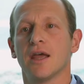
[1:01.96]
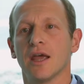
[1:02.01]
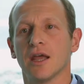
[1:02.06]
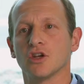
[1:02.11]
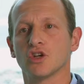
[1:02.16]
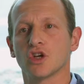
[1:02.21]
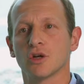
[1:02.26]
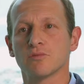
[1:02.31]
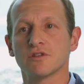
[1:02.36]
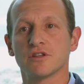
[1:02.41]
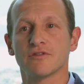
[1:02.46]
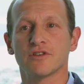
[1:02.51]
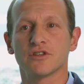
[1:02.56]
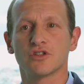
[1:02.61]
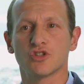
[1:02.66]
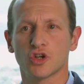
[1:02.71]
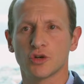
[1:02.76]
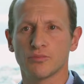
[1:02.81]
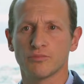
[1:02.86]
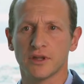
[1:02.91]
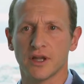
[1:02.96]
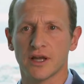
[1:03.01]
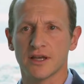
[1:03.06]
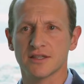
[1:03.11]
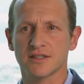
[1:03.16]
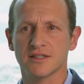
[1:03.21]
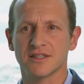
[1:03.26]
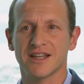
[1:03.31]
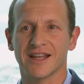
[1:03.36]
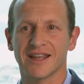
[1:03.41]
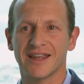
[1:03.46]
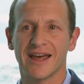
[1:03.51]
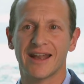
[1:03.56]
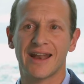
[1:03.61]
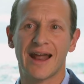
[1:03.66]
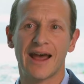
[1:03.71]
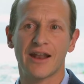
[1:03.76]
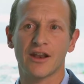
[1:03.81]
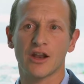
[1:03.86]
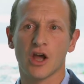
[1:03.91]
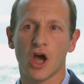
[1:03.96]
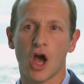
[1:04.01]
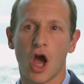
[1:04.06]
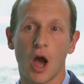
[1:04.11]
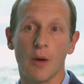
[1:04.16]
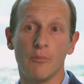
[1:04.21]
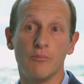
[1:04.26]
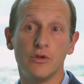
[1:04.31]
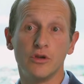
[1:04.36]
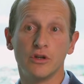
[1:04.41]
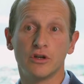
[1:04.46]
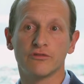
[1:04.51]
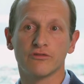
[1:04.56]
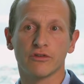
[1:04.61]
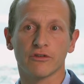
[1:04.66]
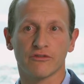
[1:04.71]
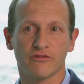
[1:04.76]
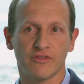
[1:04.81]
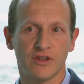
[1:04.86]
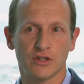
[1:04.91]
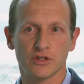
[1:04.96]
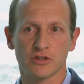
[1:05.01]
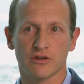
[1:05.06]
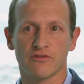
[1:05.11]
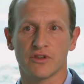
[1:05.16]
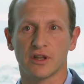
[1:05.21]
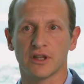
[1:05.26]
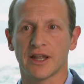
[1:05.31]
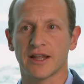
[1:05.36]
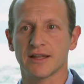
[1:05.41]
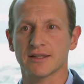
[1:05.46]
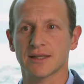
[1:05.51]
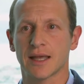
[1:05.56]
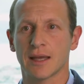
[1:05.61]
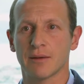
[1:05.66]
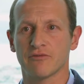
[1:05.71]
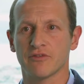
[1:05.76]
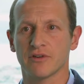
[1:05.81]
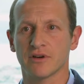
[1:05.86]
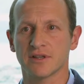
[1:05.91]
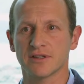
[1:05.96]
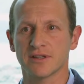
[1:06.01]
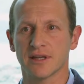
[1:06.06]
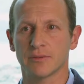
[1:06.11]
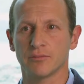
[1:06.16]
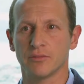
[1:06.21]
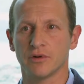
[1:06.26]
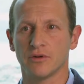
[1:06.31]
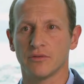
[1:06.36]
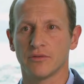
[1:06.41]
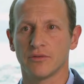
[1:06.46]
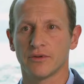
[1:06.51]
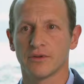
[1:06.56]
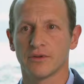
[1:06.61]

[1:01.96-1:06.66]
in terms of a surplus to get at a beautiful feature of the landscape, for example.